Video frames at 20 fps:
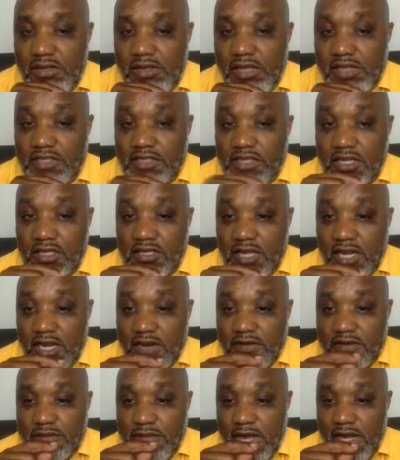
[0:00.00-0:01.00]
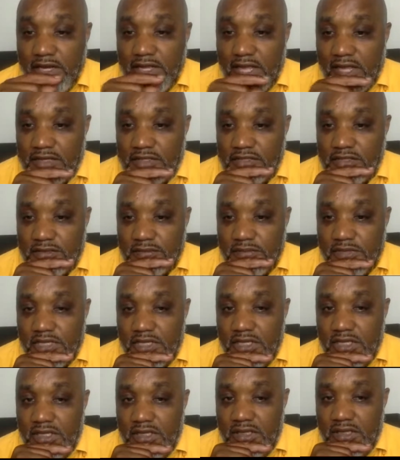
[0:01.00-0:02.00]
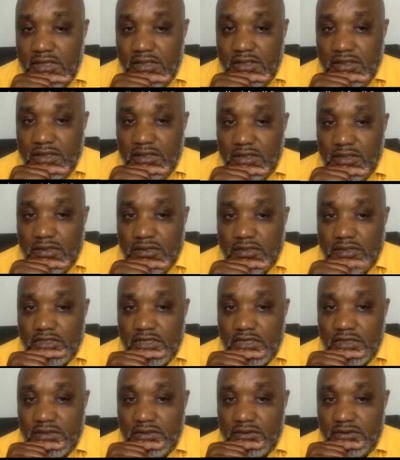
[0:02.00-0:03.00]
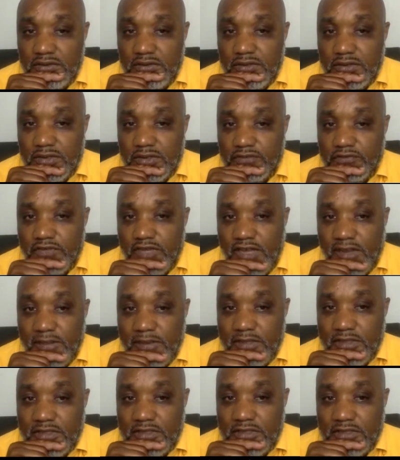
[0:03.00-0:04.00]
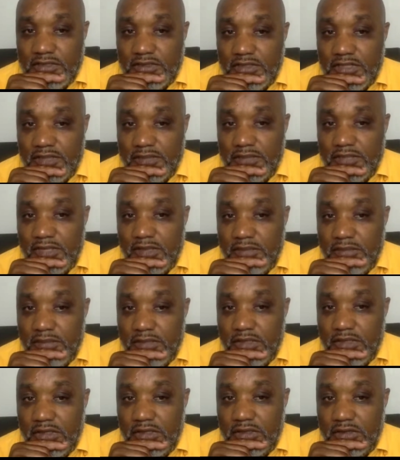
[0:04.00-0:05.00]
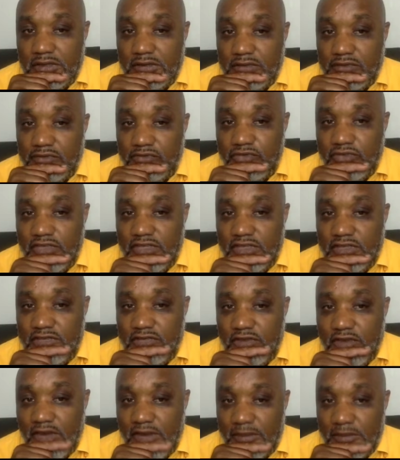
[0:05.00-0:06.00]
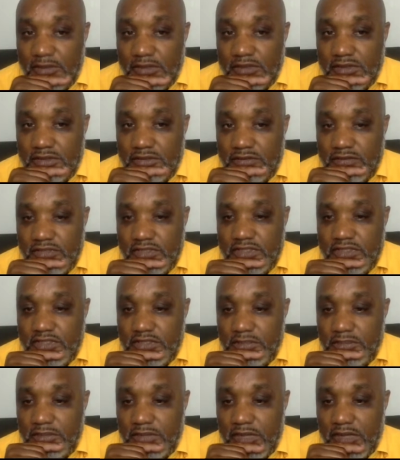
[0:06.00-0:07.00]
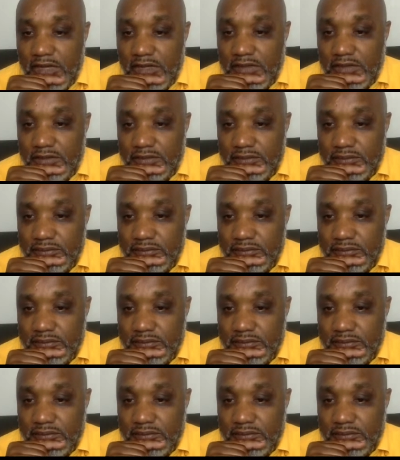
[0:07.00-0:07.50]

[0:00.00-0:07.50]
Because not everybody has to be good good farmers, you know. Them can be feed farmers, feed supplier.